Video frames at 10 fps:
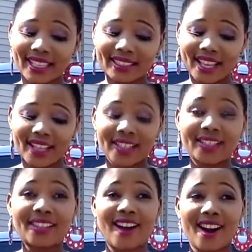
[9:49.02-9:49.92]
thing that really
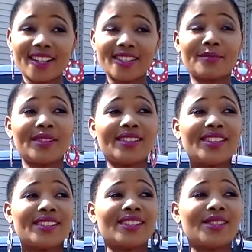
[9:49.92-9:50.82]
touched me
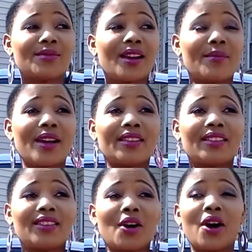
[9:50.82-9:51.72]
this month,
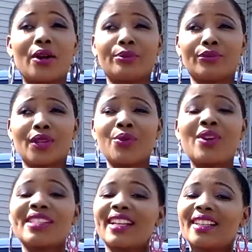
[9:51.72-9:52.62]
it
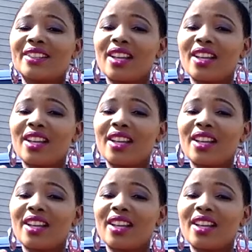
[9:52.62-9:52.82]
was like